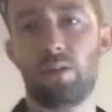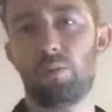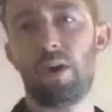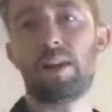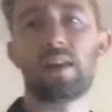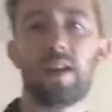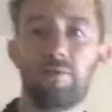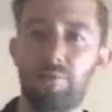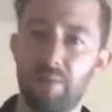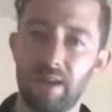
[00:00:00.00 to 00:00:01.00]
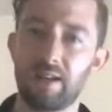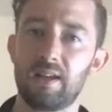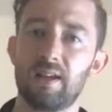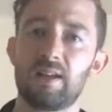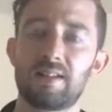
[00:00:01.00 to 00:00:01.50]
way that I've been
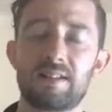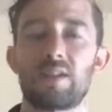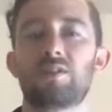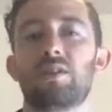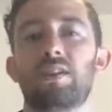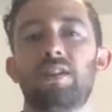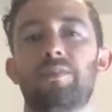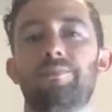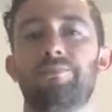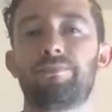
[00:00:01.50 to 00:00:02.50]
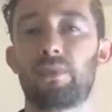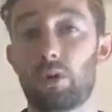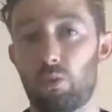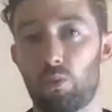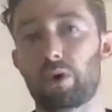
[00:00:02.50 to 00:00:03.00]
essentially
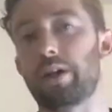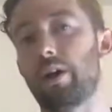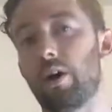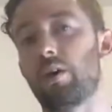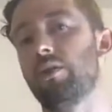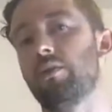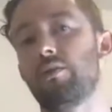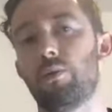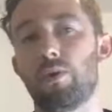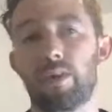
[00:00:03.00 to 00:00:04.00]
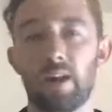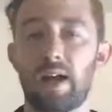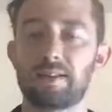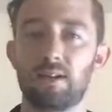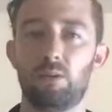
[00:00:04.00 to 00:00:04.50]
working hard for the
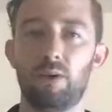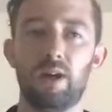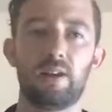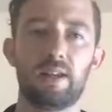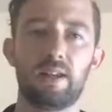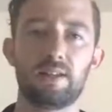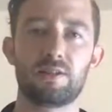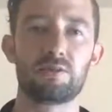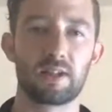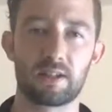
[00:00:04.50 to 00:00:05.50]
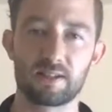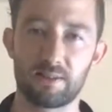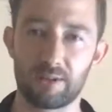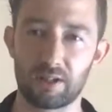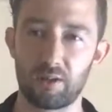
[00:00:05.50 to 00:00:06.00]
last little while is using
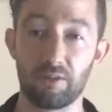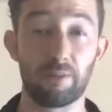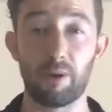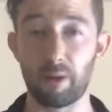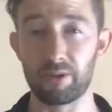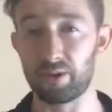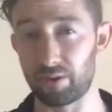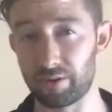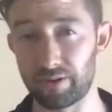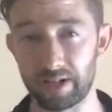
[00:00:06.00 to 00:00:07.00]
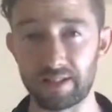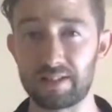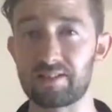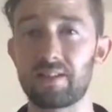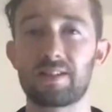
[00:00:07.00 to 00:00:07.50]
something called the Pomodoro technique.
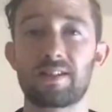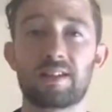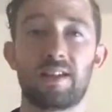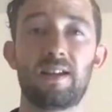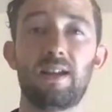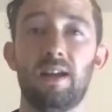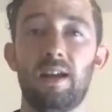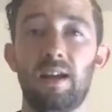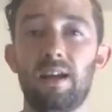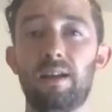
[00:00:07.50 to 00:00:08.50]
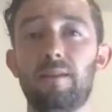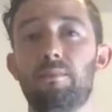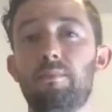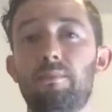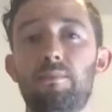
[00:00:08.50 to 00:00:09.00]
So this is a
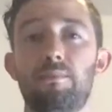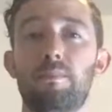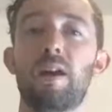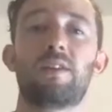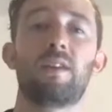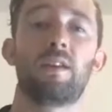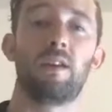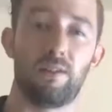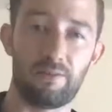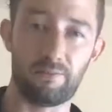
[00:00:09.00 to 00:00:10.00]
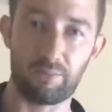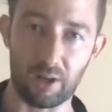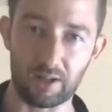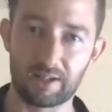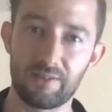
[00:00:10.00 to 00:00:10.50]
method of
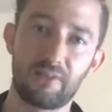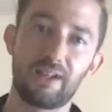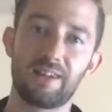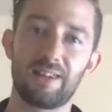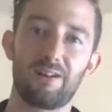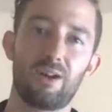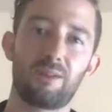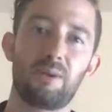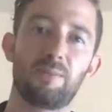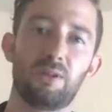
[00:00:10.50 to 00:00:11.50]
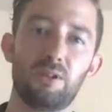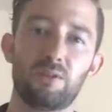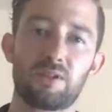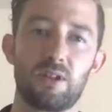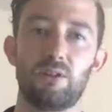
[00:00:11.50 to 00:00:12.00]
productivity that a lot of people
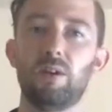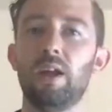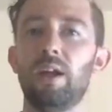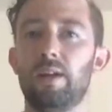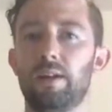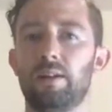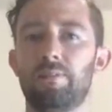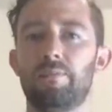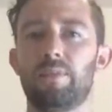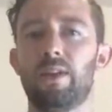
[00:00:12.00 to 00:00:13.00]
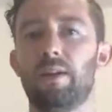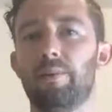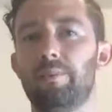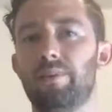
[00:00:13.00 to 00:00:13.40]
use. So the